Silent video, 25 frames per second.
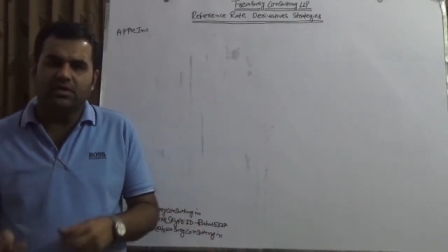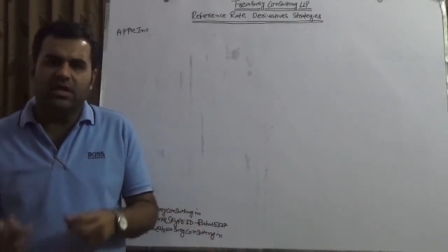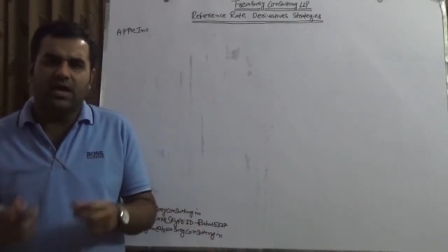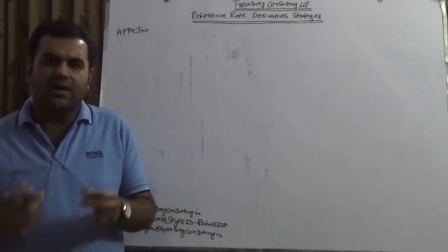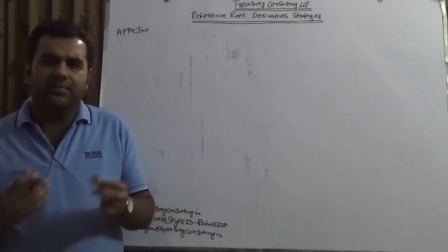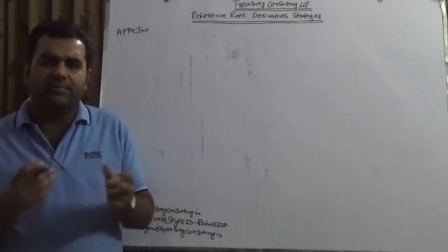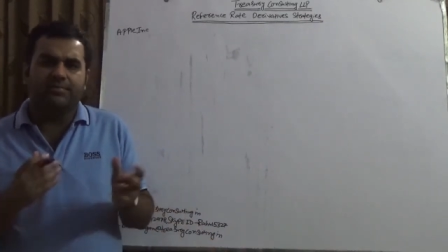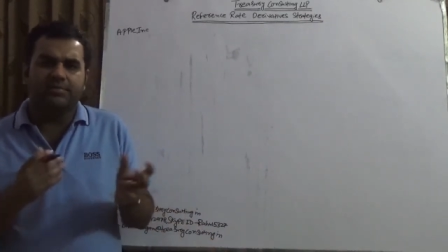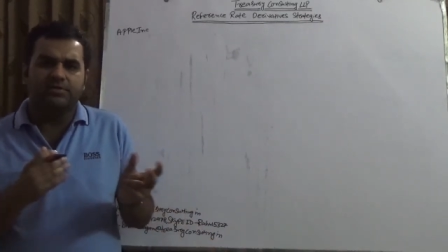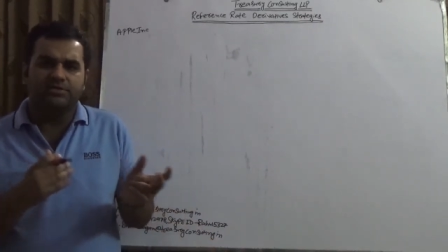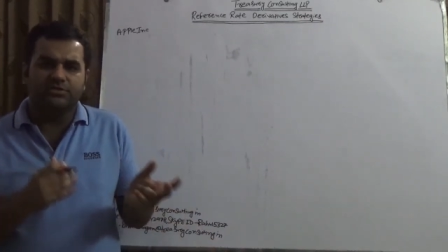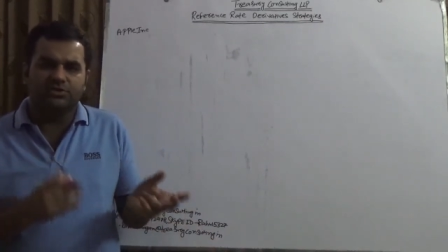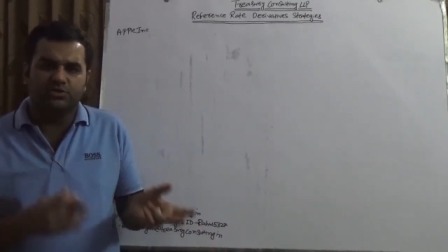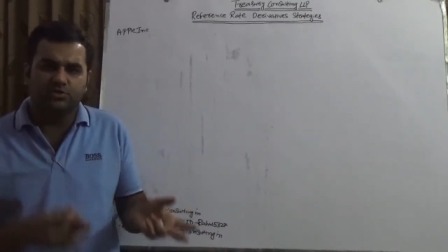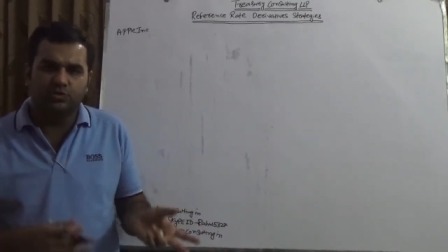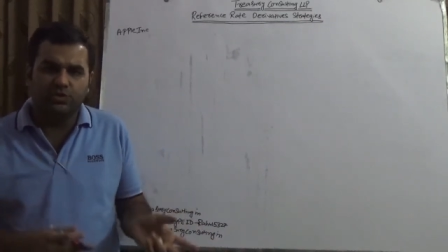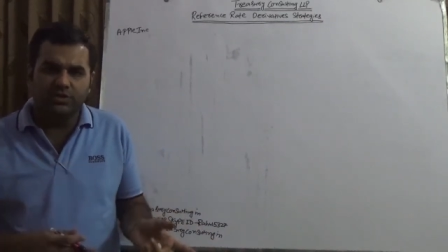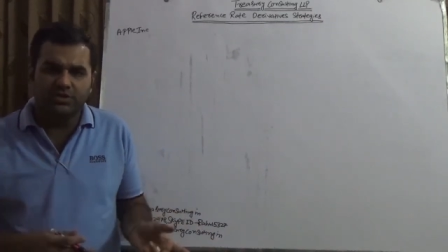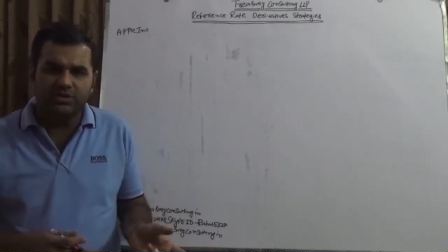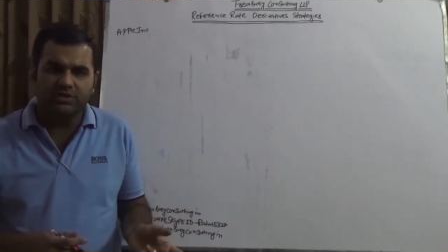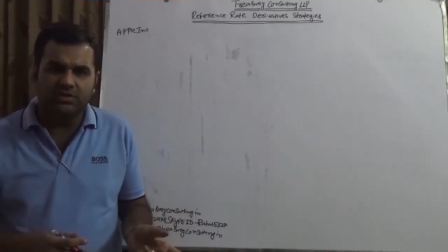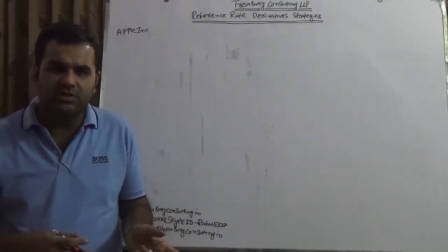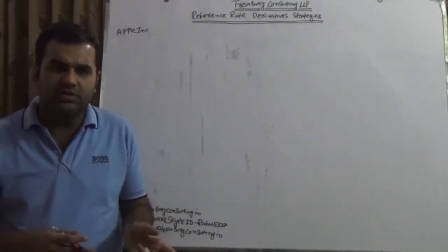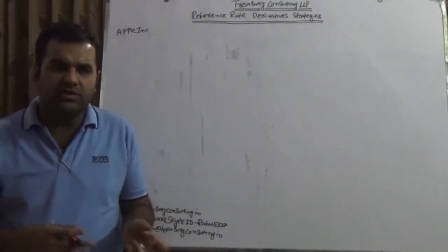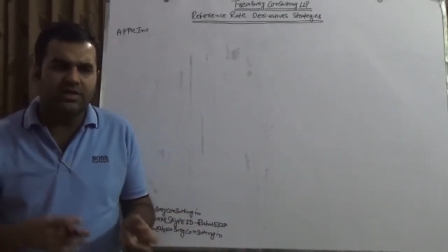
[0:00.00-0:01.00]
Apple
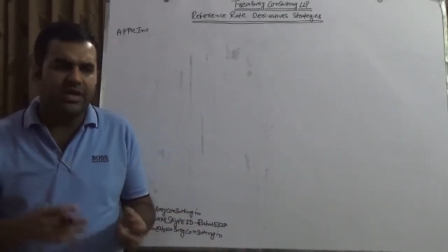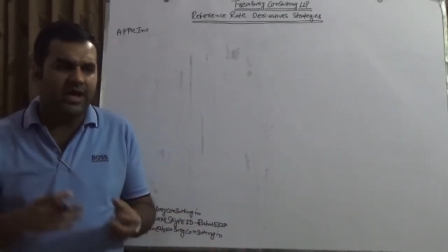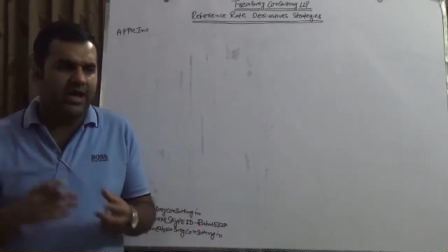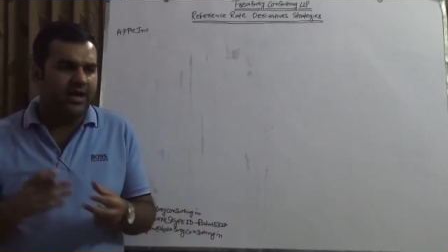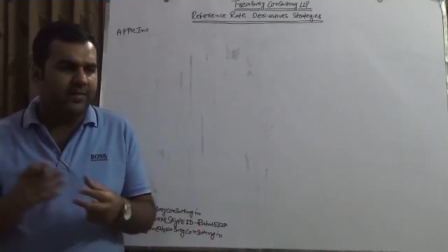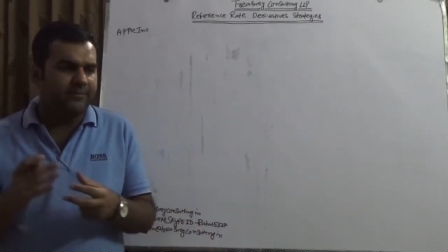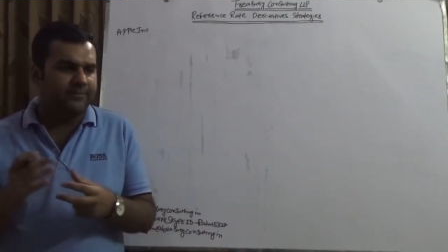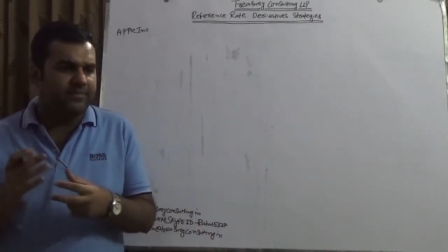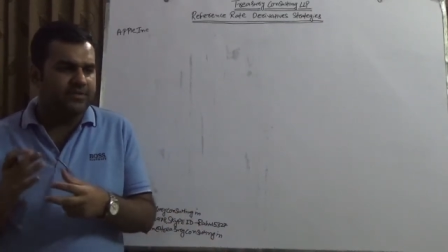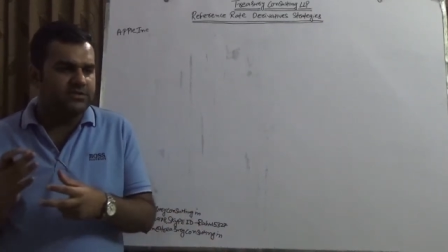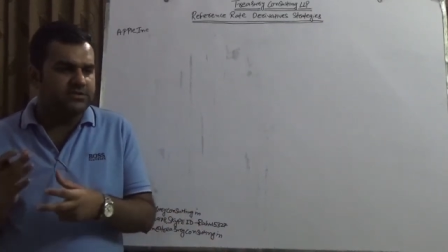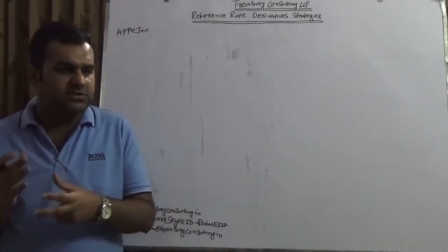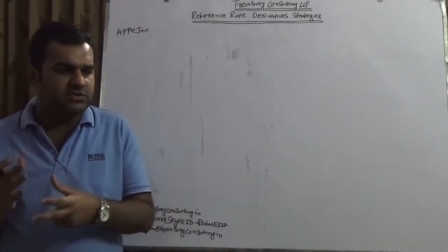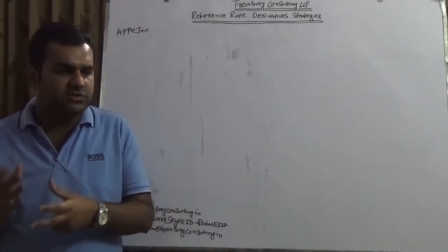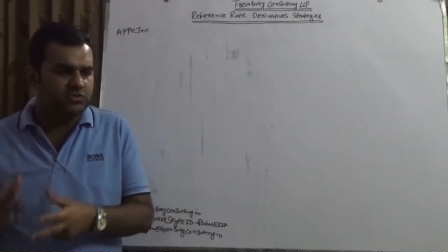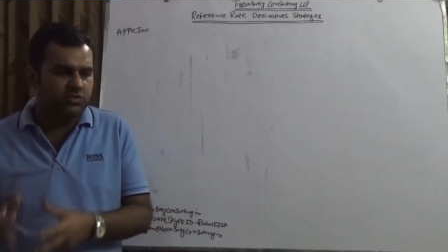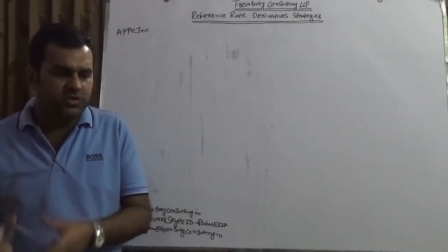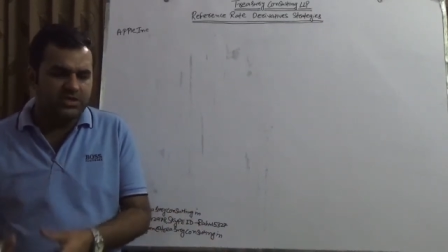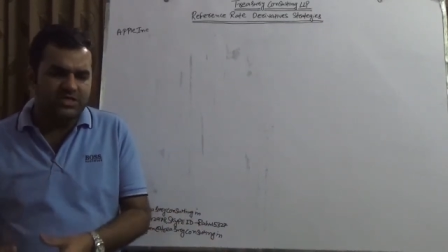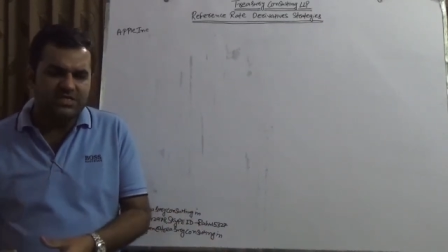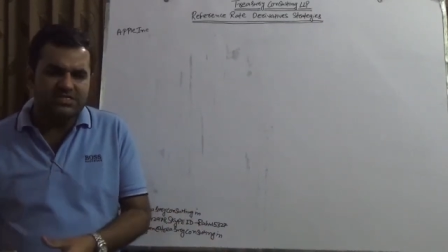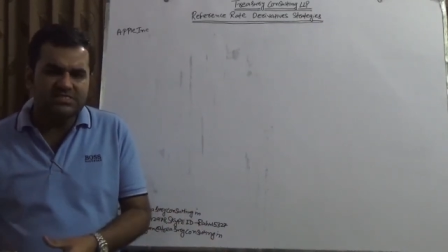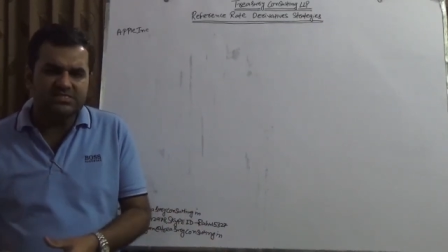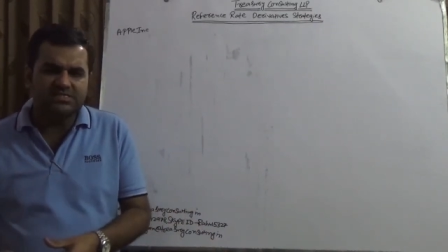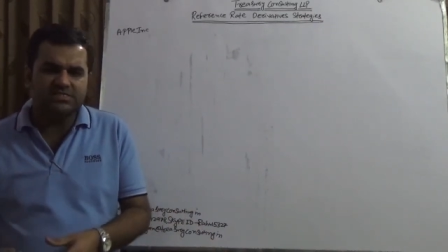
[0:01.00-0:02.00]
Sweden, Apple
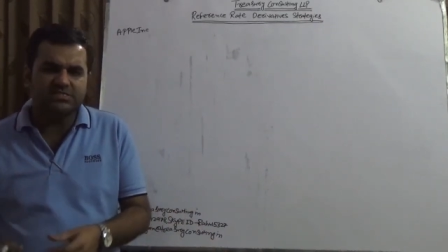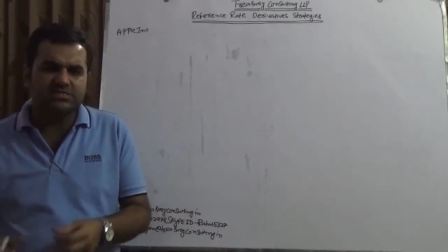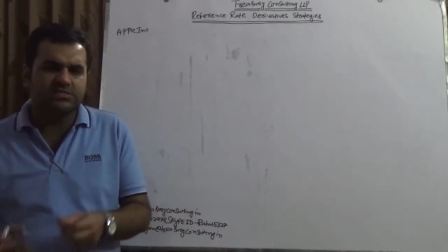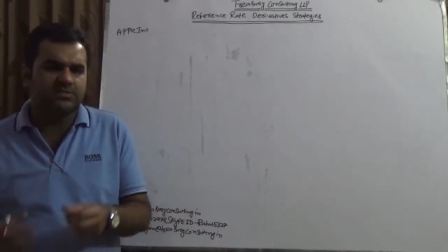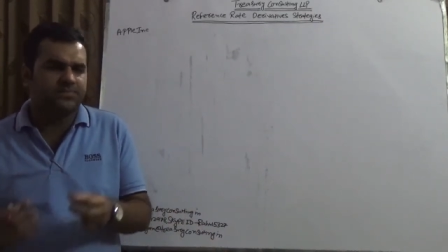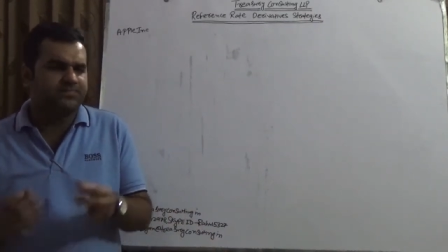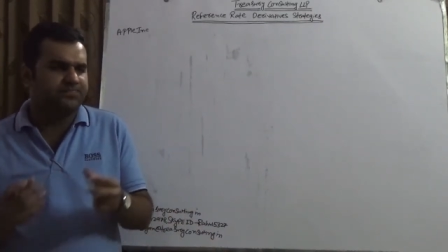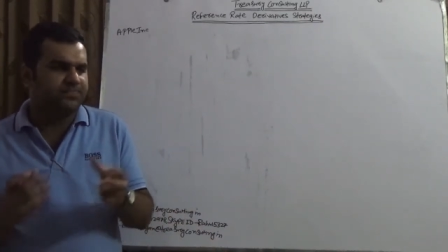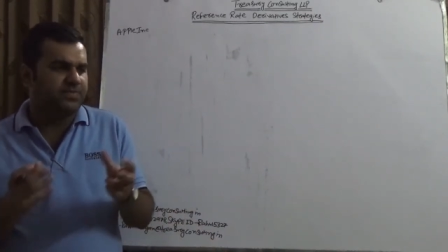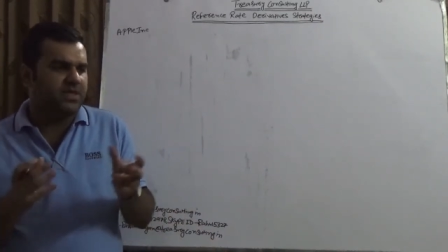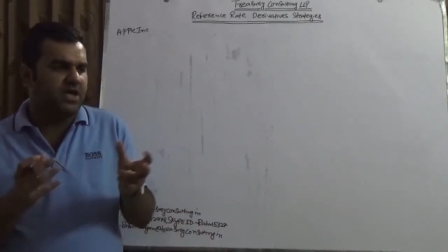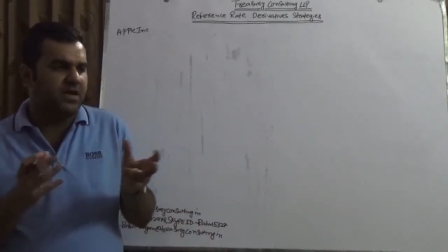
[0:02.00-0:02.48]
Swiss,